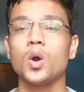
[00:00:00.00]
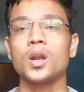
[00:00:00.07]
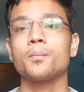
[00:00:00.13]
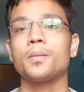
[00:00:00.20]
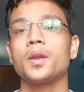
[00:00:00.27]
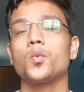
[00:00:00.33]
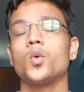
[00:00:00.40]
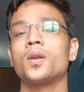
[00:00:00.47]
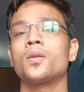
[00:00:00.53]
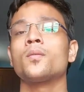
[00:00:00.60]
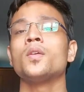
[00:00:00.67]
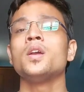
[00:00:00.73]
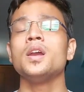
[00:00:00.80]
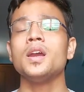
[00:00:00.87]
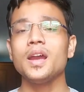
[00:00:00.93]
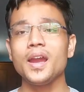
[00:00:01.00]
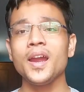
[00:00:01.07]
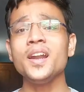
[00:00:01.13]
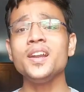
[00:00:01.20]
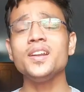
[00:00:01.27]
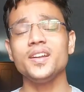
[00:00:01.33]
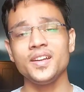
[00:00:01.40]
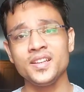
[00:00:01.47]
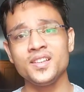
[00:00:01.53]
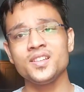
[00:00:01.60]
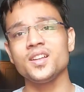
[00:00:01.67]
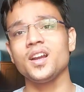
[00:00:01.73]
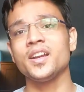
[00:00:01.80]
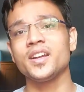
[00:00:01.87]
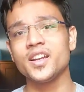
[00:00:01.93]
one by one. And
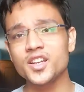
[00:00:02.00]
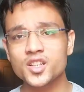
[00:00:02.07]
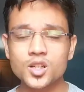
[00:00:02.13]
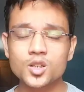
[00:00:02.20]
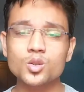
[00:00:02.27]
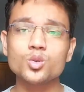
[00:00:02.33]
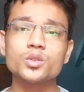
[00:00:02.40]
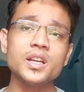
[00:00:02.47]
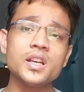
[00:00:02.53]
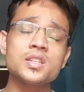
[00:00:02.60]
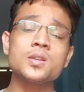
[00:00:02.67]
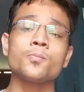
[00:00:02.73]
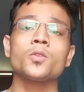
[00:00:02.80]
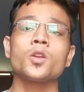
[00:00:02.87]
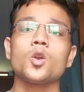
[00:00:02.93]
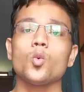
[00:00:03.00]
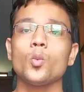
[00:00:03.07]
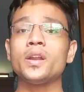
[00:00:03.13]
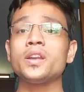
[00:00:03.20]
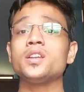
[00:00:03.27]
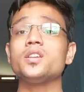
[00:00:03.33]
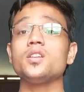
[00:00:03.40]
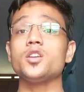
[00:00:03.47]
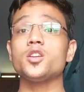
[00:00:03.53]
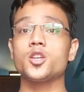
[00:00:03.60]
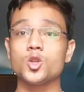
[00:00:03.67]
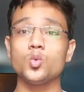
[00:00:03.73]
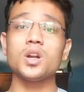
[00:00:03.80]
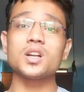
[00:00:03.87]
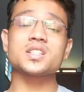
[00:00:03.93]
in addition to this, when
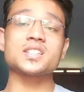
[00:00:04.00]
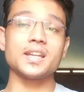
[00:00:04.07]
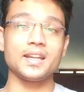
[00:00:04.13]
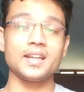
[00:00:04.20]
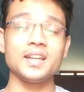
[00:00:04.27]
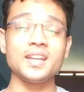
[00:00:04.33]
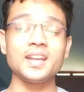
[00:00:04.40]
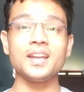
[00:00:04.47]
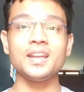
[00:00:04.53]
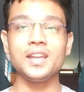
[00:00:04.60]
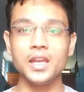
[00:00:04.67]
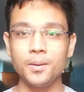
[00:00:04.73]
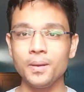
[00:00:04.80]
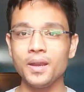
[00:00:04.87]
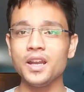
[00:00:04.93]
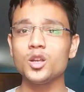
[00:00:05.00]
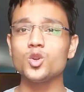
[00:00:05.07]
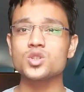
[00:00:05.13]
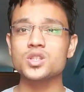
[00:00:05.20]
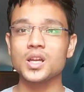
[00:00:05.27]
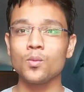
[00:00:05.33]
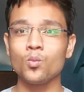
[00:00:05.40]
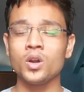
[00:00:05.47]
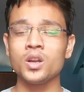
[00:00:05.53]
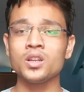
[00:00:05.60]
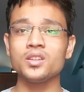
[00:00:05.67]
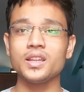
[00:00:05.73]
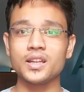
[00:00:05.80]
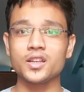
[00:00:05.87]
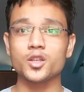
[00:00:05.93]
you are sending an email to
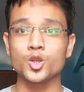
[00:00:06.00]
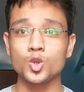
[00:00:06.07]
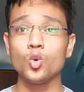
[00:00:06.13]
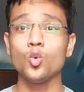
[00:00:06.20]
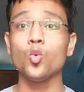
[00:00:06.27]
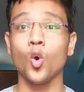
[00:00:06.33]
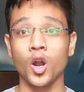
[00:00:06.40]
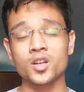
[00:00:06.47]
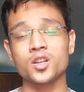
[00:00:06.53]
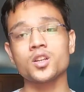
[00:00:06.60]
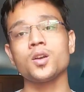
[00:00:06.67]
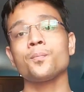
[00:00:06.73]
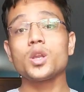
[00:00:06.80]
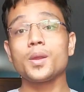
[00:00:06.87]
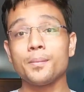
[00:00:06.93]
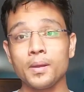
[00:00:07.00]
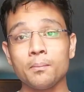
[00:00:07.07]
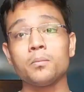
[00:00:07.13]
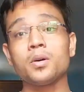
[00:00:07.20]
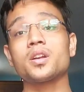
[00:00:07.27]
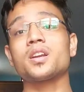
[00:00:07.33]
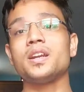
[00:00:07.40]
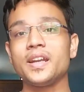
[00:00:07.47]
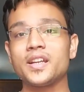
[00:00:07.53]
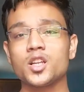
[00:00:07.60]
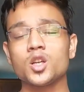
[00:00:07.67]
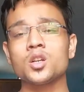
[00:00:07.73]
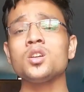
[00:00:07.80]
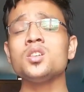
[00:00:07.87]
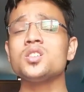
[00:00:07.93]
someone that you want to remember
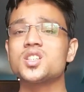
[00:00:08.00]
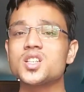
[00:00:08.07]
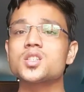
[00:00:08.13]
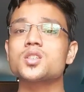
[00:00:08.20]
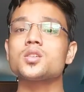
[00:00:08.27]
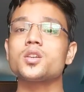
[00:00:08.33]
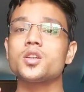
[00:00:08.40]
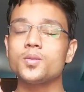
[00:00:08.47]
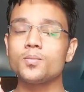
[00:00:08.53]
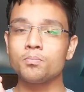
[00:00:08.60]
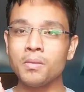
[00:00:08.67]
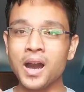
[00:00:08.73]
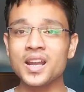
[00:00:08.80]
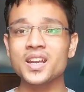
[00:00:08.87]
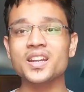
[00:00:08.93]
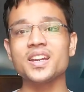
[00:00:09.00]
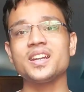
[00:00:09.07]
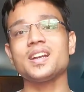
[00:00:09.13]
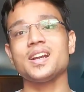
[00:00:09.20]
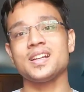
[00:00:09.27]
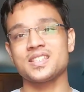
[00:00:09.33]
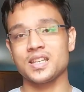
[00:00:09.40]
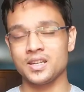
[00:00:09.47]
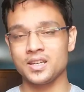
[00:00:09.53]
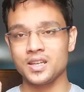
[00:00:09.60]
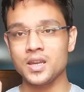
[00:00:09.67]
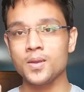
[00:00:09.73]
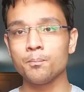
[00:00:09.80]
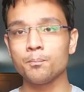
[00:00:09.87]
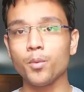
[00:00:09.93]
later on, just mark it as an
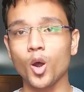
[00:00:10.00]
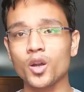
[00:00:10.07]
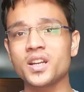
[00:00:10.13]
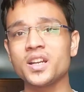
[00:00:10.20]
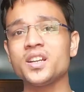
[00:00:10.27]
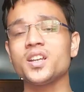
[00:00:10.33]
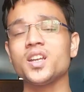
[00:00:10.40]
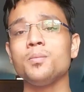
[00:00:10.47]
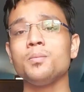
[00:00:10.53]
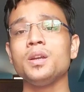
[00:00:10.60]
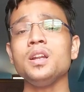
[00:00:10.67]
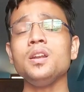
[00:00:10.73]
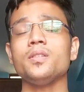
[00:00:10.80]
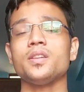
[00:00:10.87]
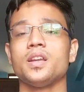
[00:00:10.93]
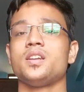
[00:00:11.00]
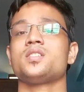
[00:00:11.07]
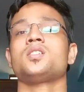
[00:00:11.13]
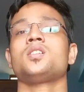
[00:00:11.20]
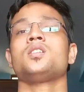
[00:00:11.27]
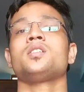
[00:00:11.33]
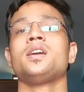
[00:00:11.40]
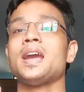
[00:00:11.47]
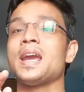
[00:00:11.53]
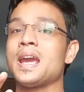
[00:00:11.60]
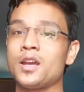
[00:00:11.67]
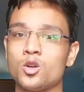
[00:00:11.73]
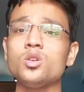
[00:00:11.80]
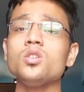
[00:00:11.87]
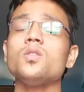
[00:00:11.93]
important email. There is an
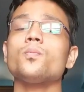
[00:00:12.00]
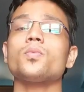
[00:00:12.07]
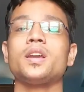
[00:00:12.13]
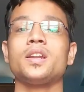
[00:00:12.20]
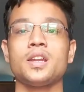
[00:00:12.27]
arrow